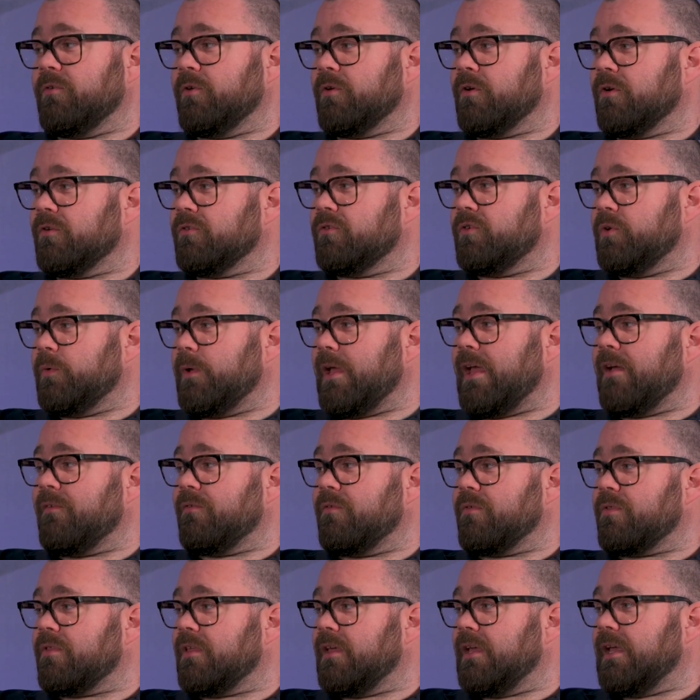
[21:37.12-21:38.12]
you can't do
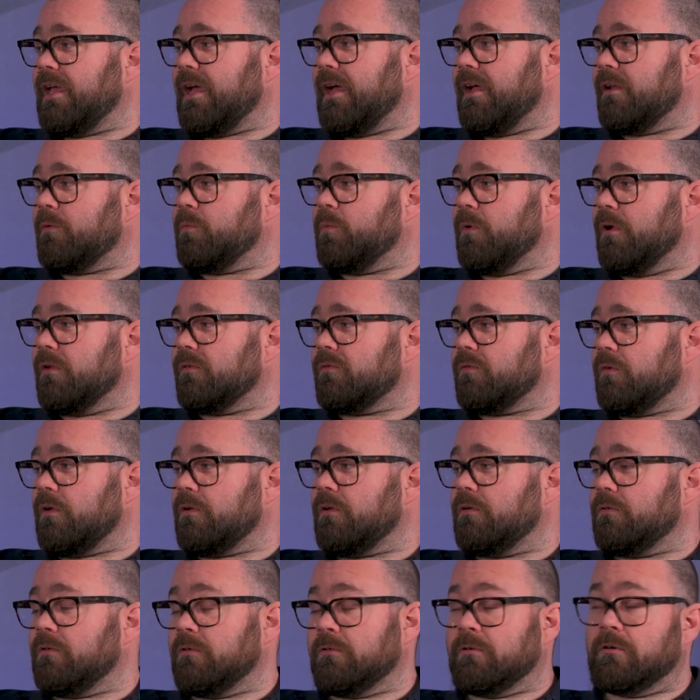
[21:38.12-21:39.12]
everything at once,
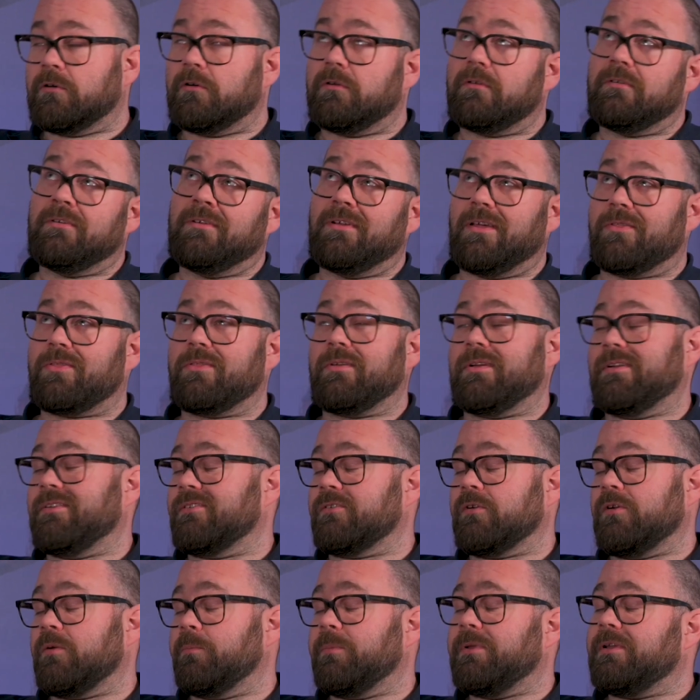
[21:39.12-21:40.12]
or nothing is
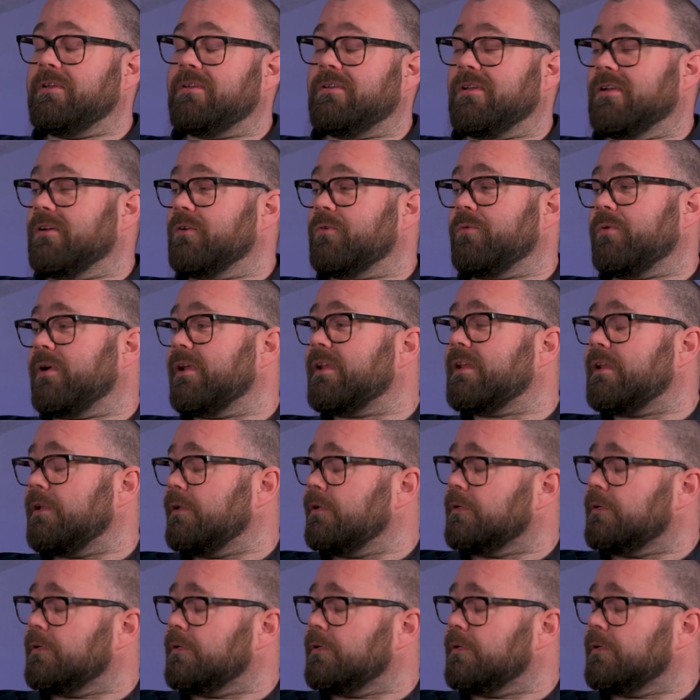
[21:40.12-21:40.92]
going to be done correctly.